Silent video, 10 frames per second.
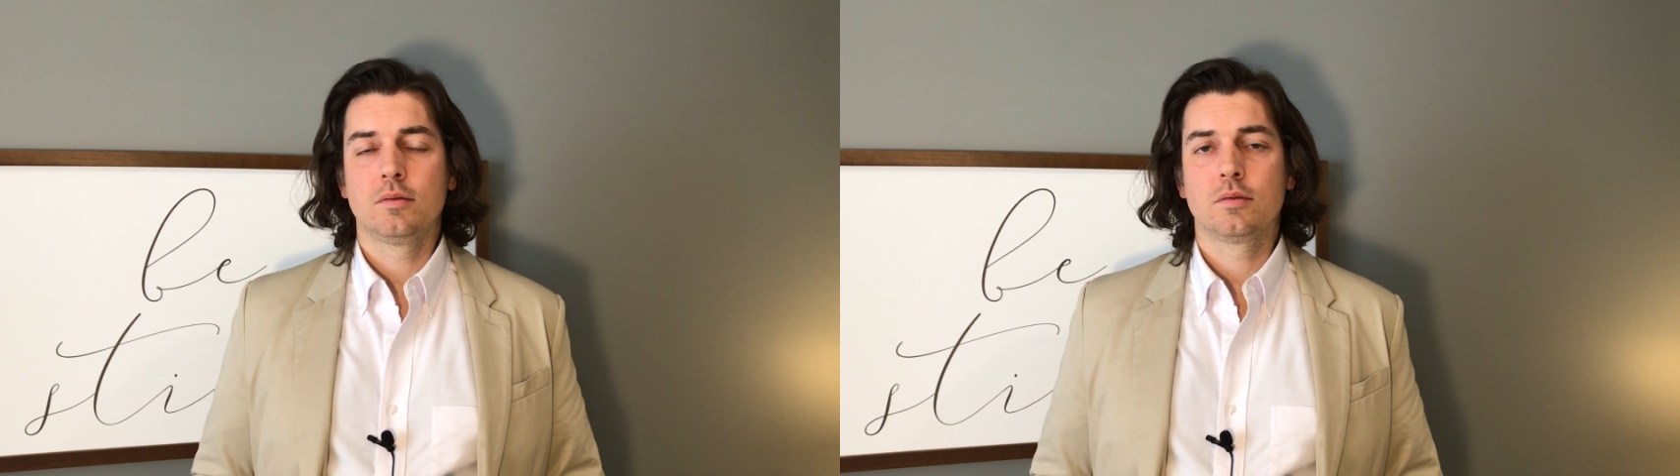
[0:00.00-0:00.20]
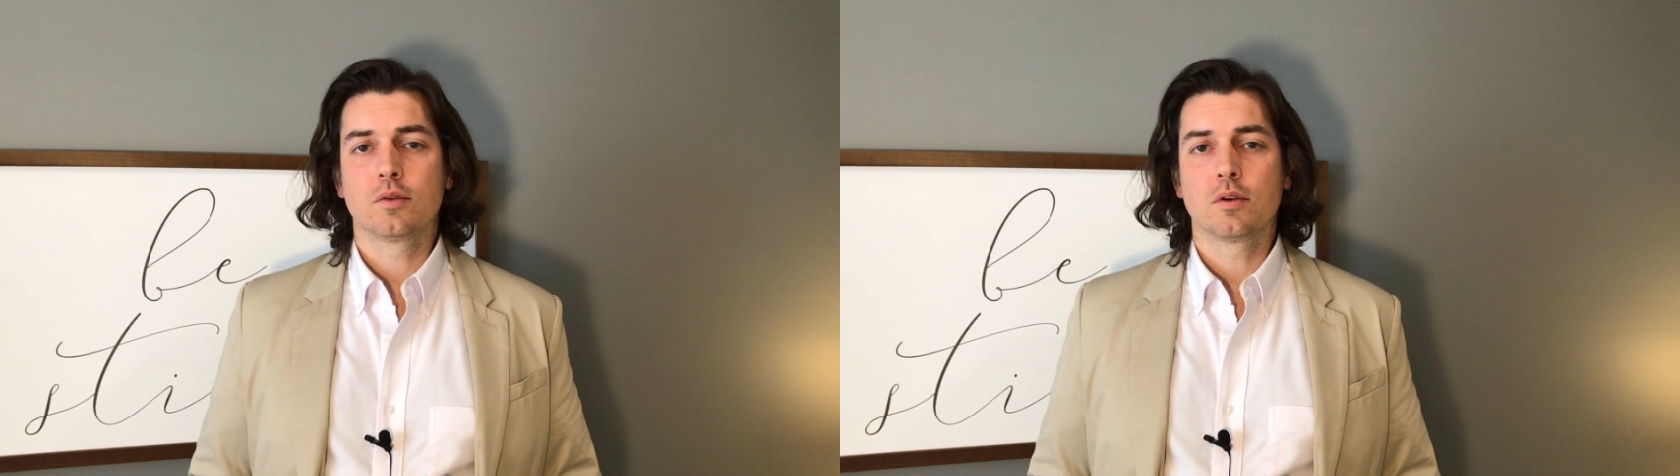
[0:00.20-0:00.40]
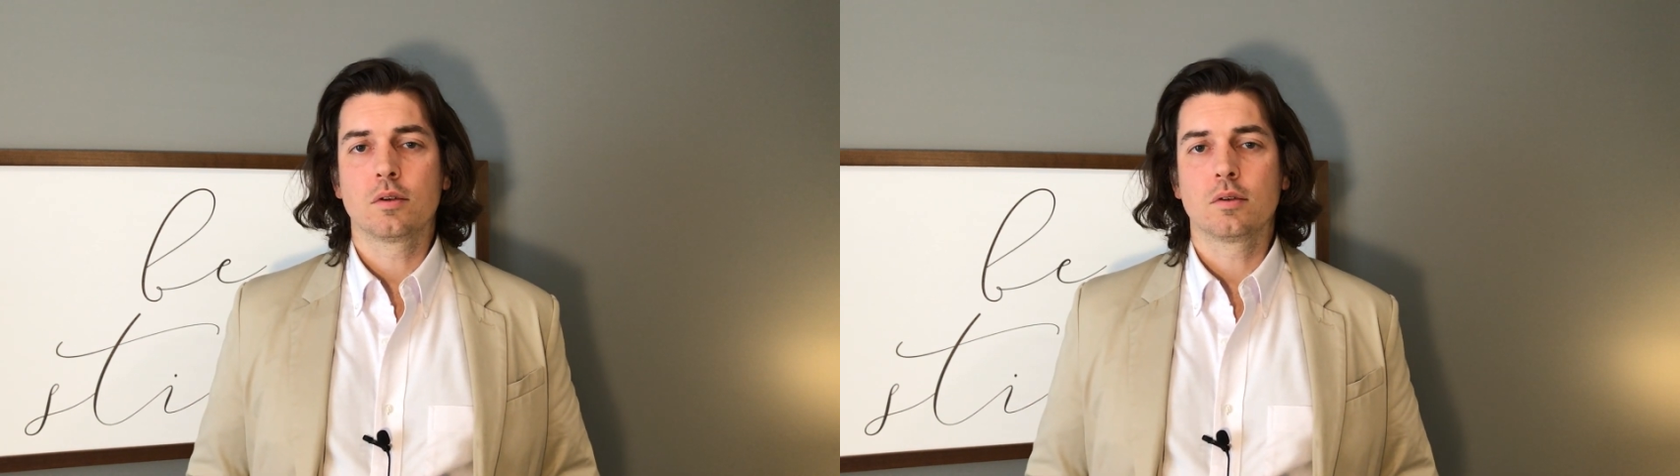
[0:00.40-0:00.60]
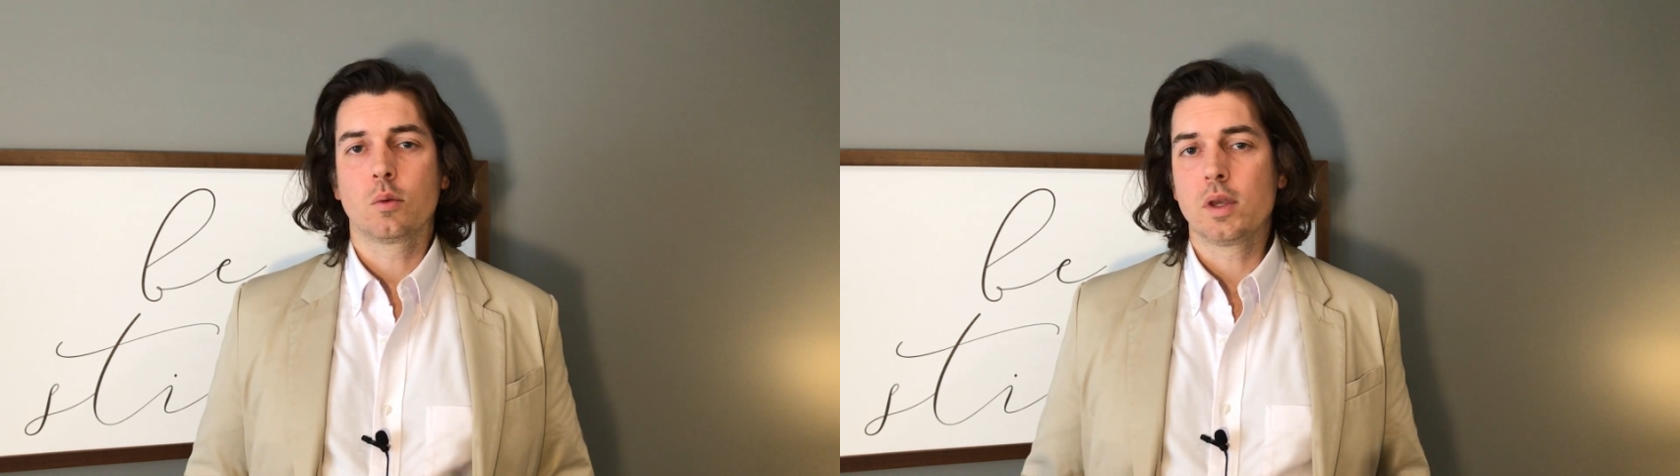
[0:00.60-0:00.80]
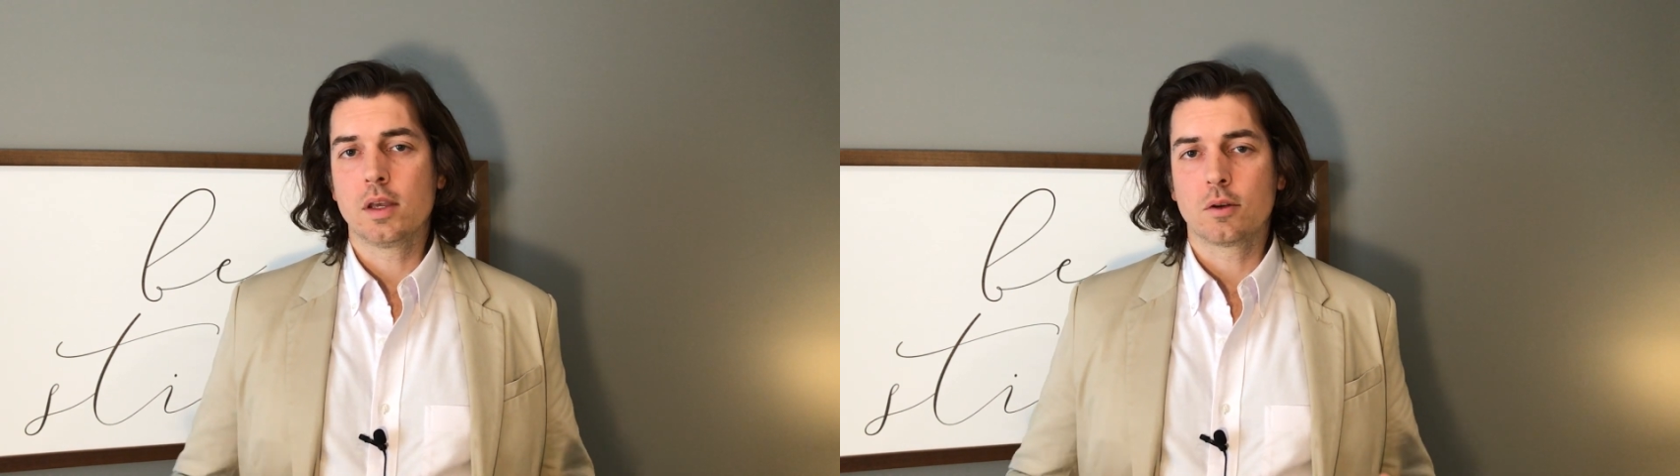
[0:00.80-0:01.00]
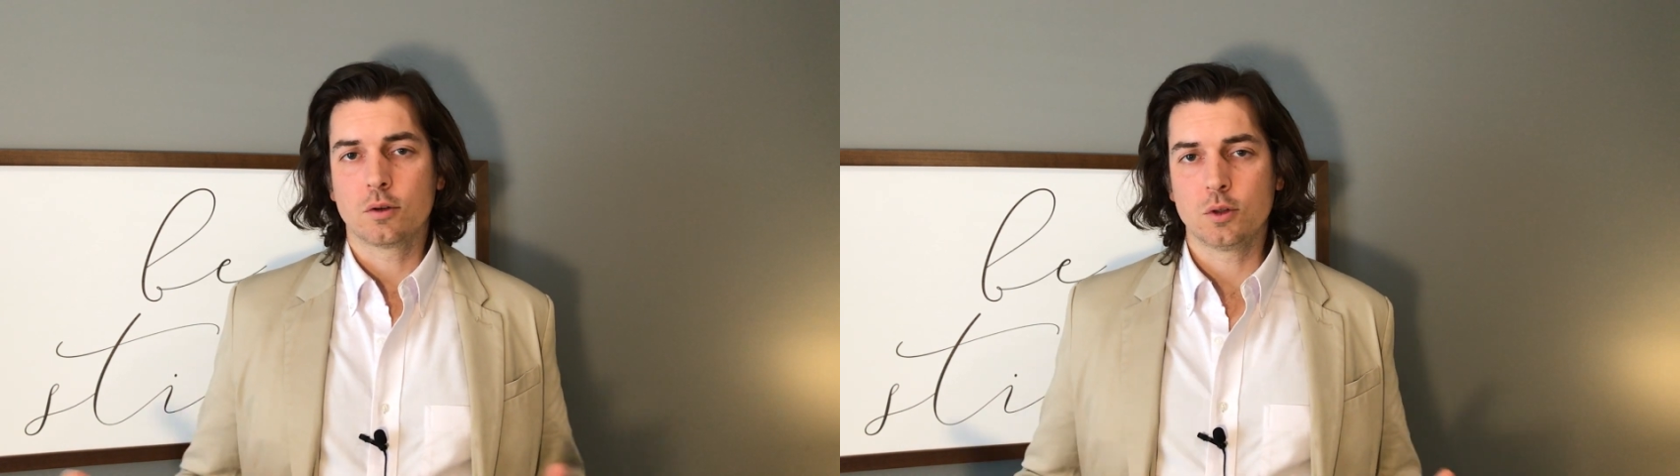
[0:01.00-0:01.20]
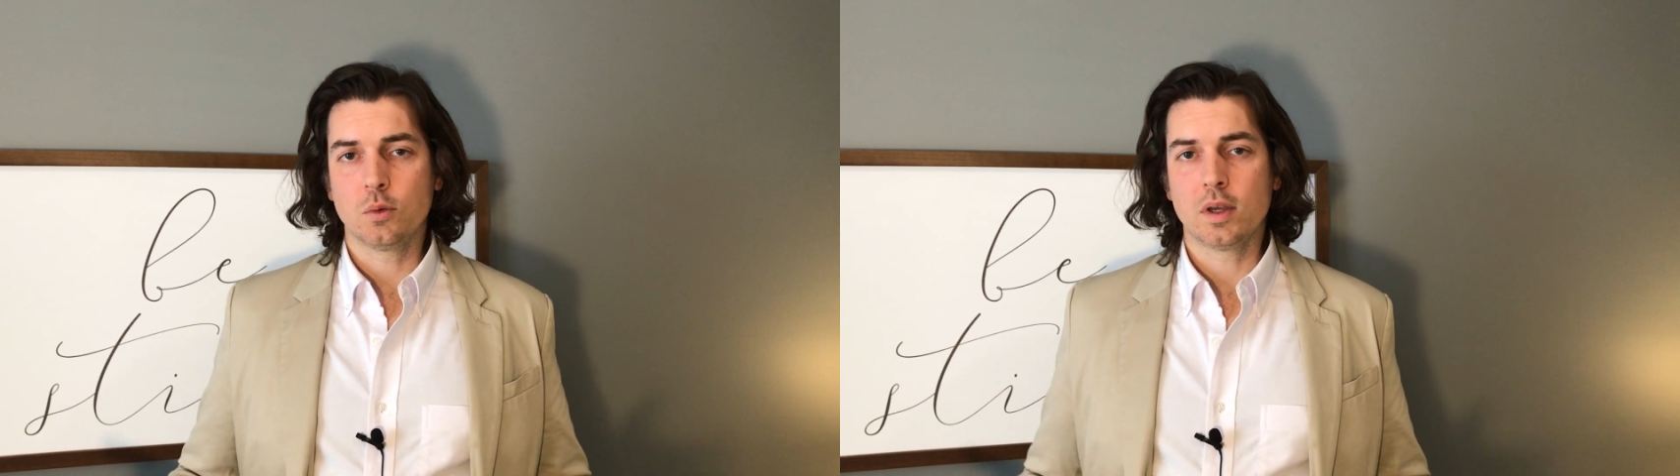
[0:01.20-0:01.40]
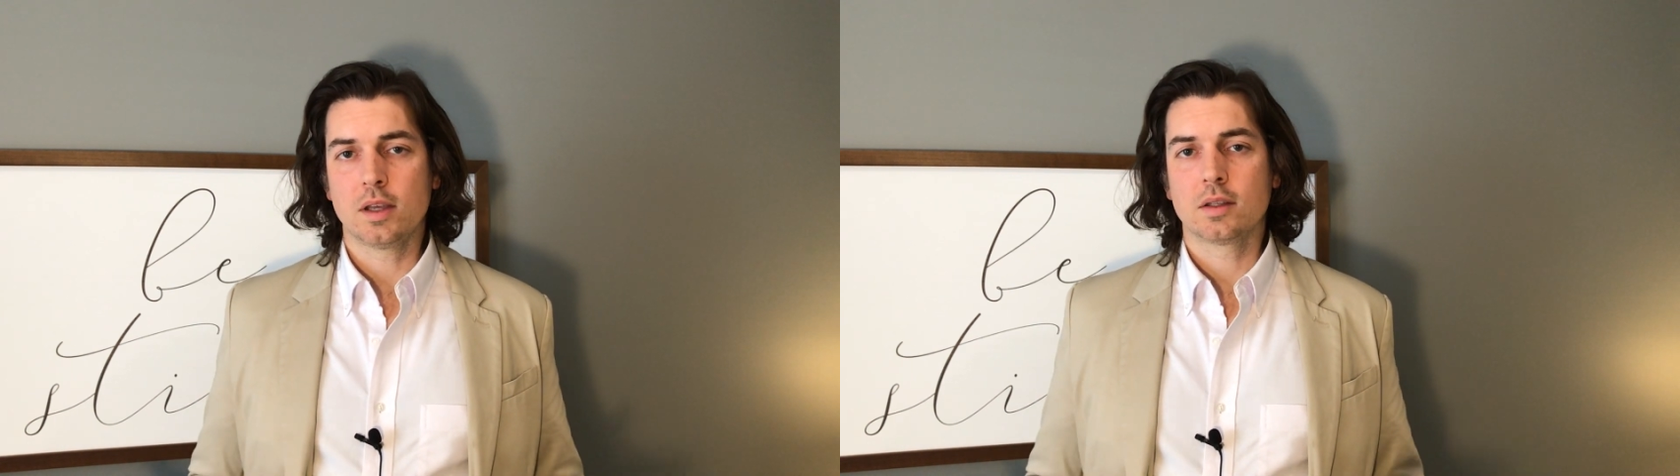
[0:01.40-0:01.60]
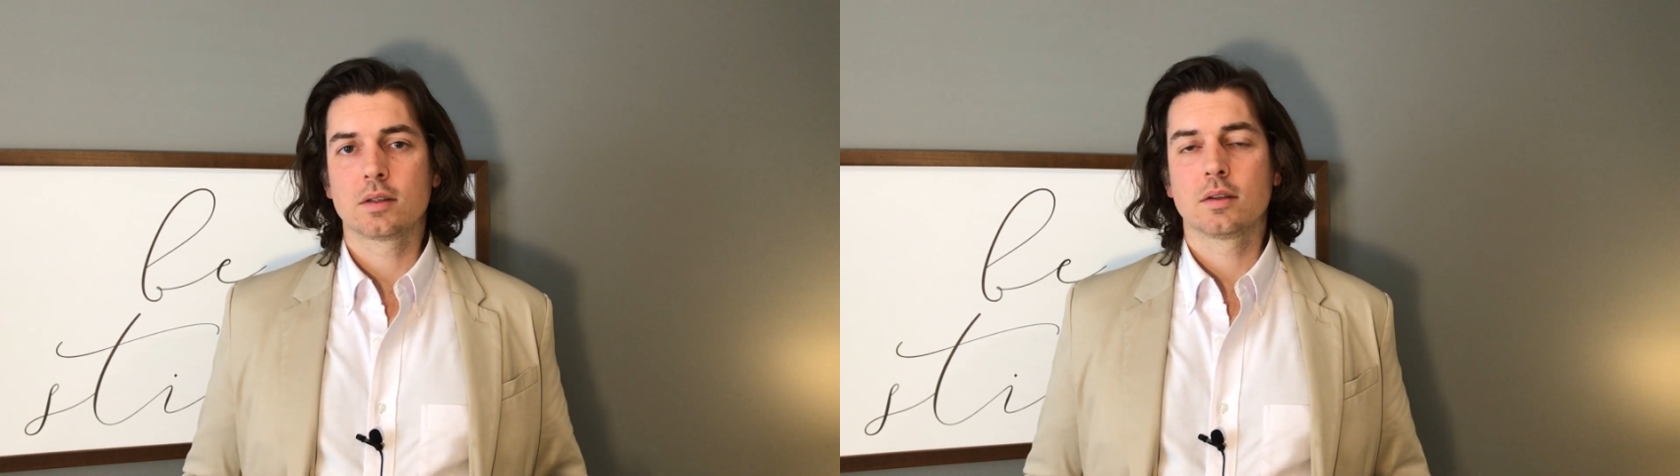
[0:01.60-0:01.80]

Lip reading: for a week or 2 weeks.